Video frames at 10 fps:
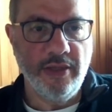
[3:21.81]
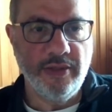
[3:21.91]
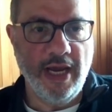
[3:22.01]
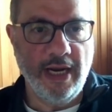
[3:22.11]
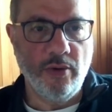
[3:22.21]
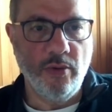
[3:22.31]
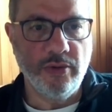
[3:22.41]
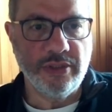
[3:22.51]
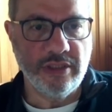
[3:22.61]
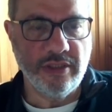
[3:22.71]
the
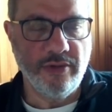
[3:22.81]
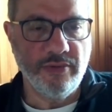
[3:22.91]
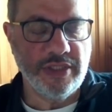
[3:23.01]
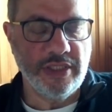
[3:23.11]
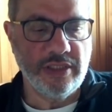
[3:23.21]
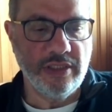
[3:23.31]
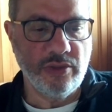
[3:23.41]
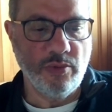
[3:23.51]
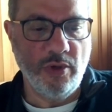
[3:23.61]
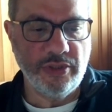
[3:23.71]
headquarters of the
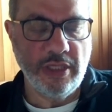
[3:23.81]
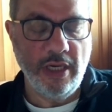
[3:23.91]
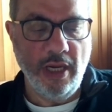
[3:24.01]
resistance was.